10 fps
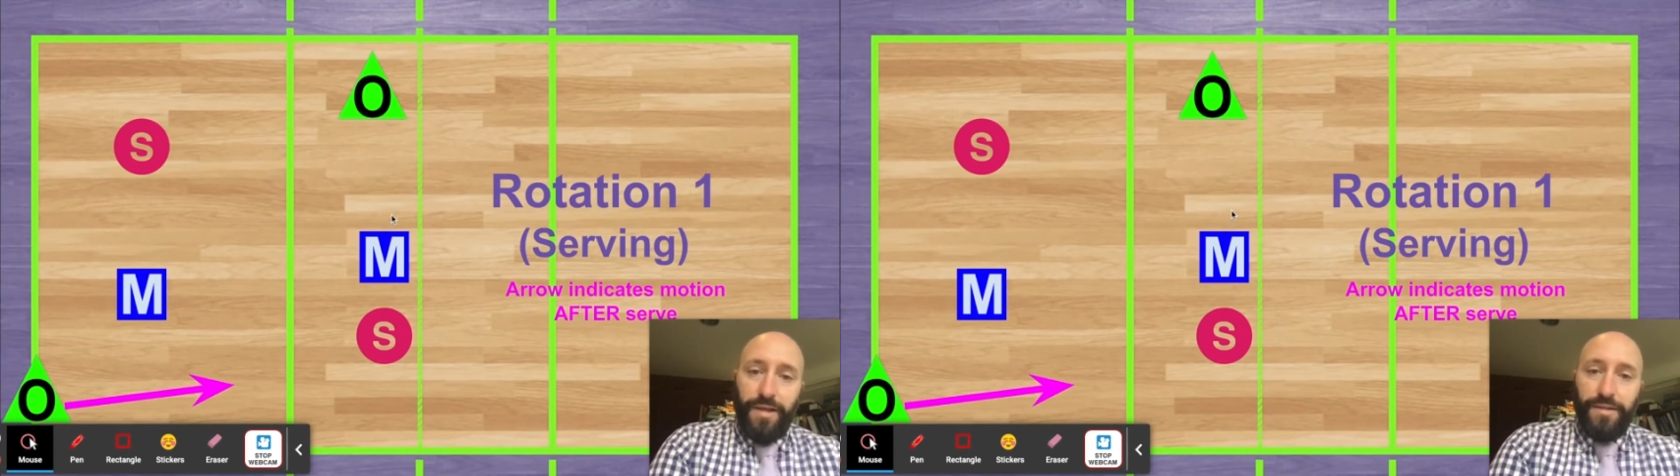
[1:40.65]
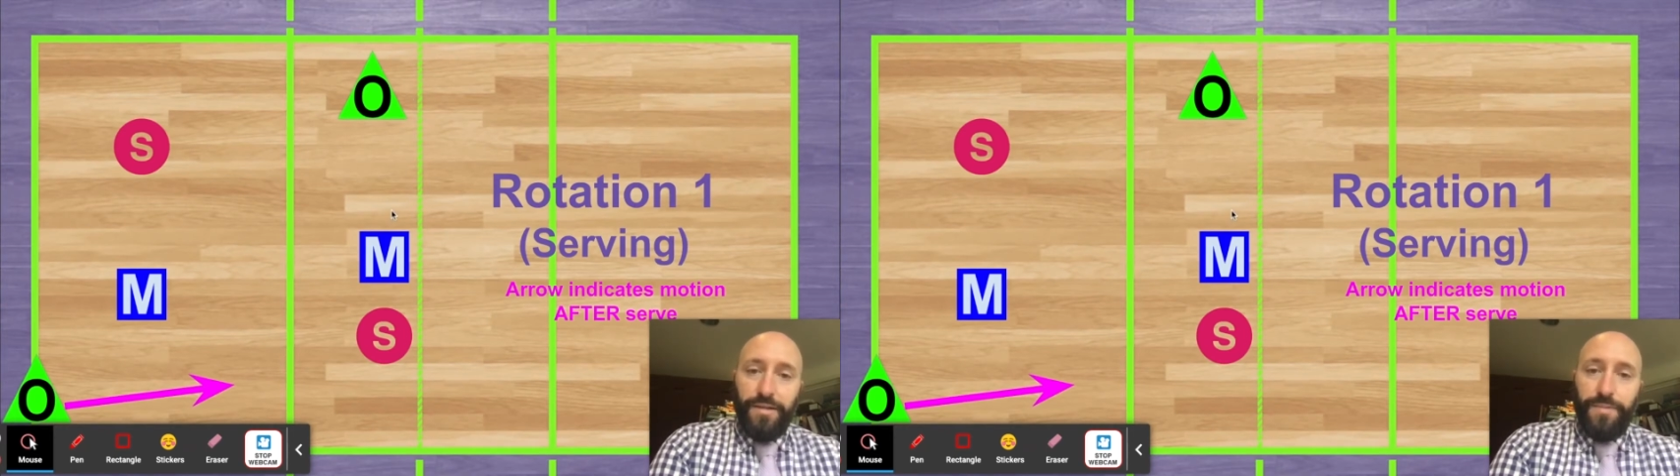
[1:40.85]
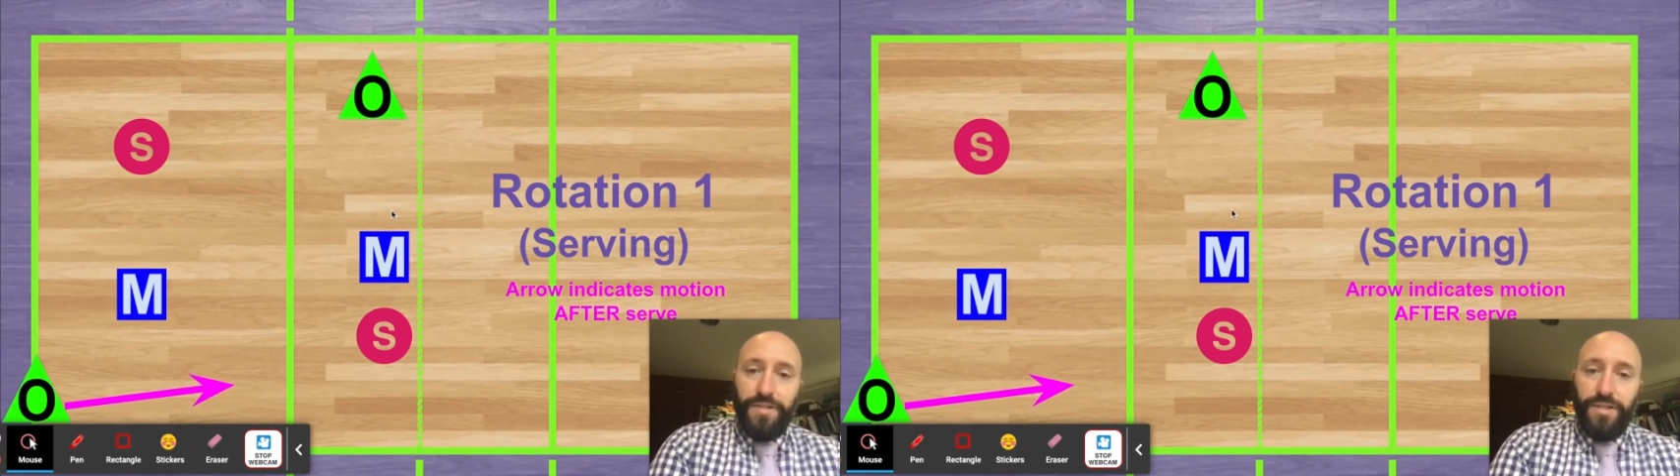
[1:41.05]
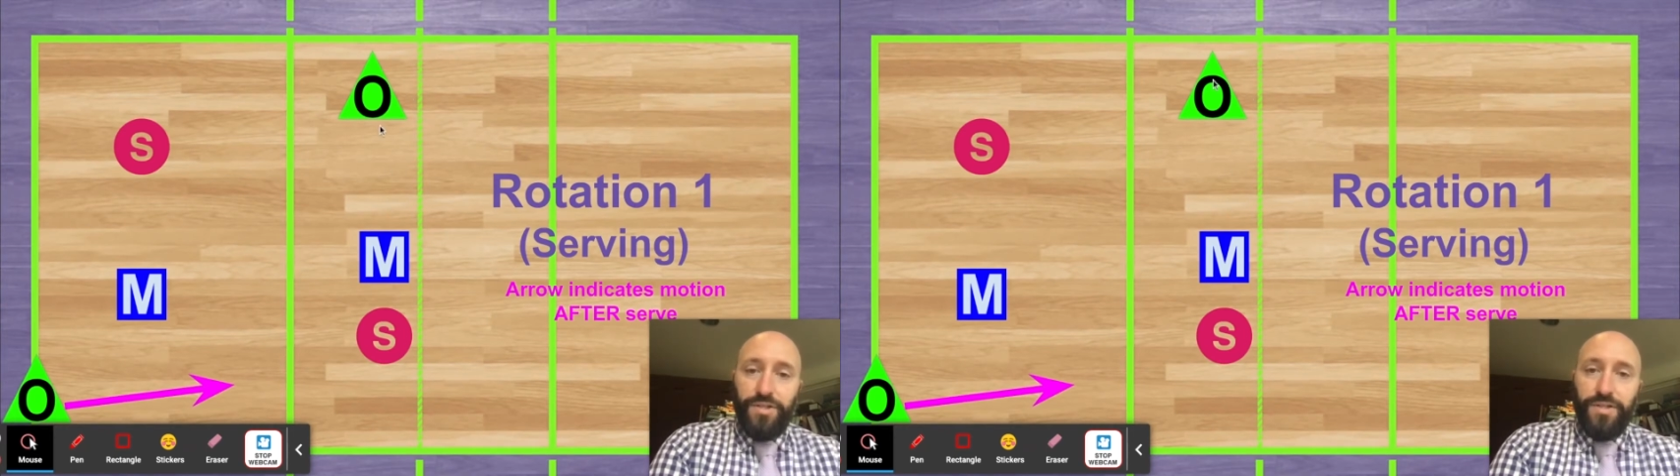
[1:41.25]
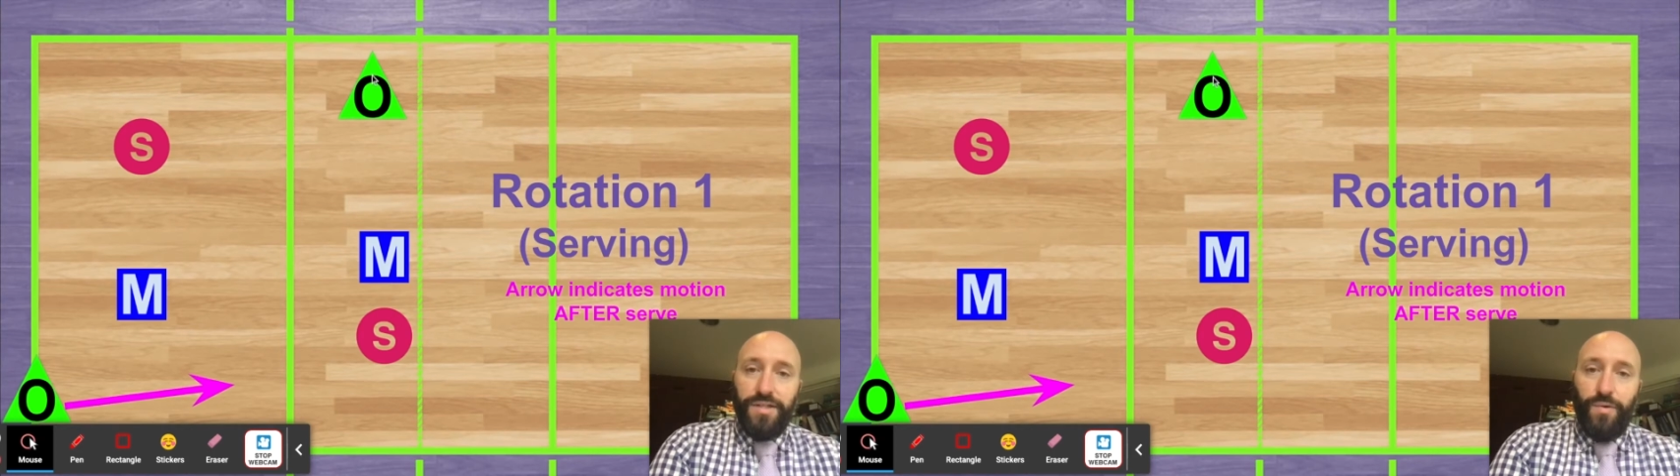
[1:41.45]
in the
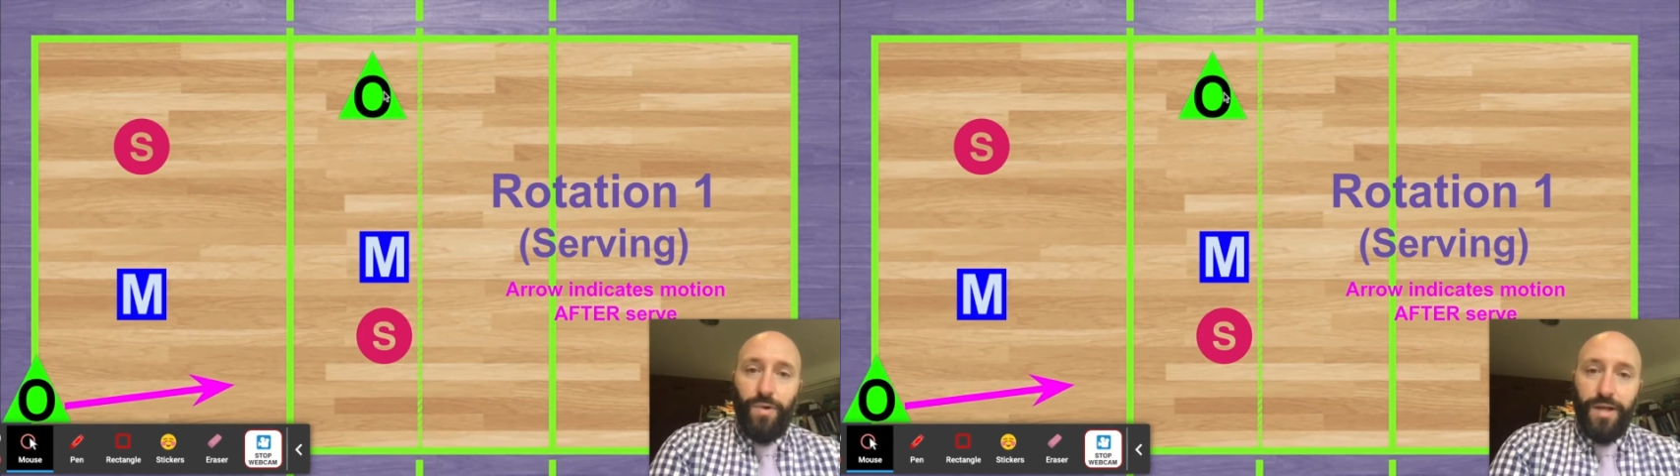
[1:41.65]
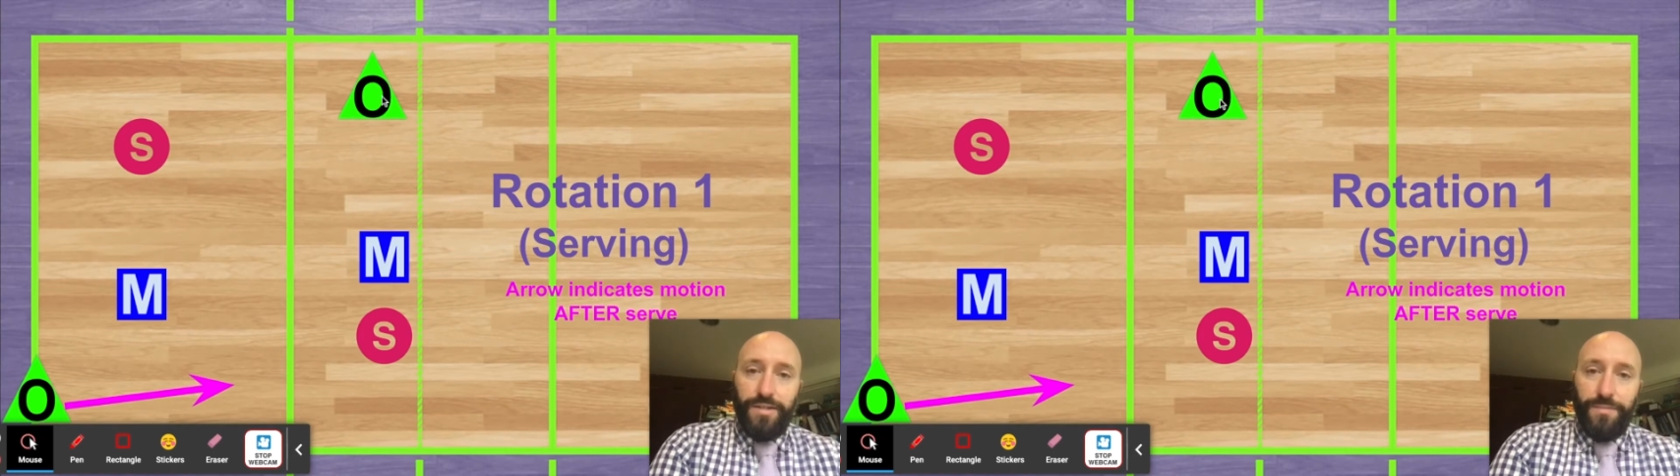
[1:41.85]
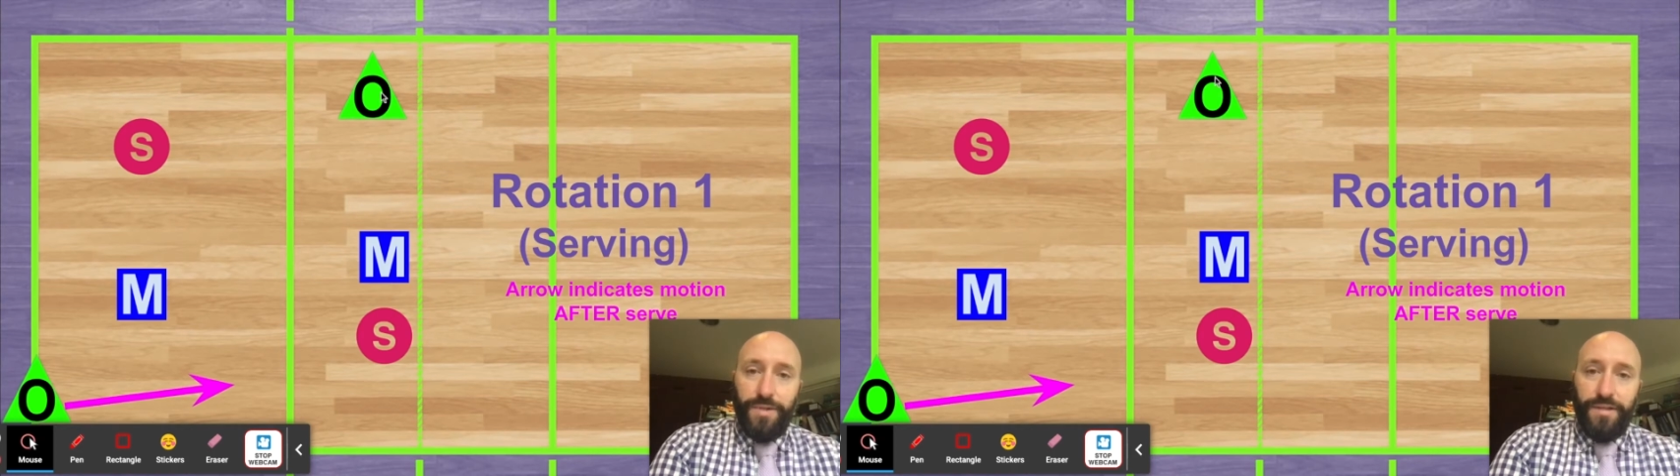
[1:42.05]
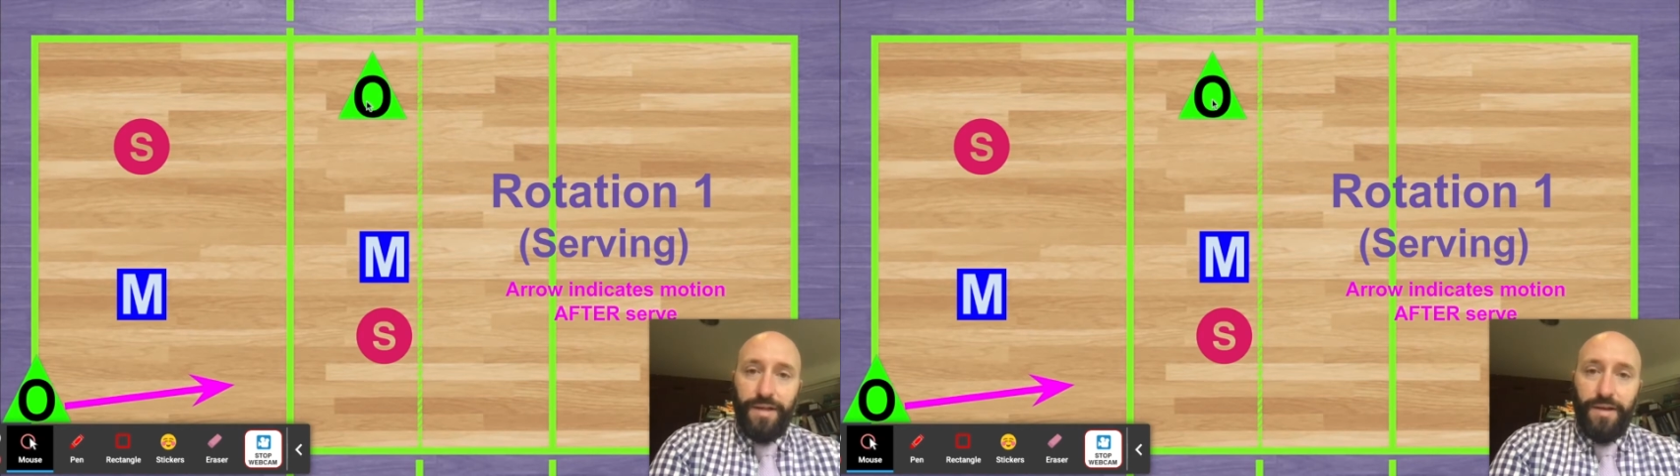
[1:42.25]
positions they want to be.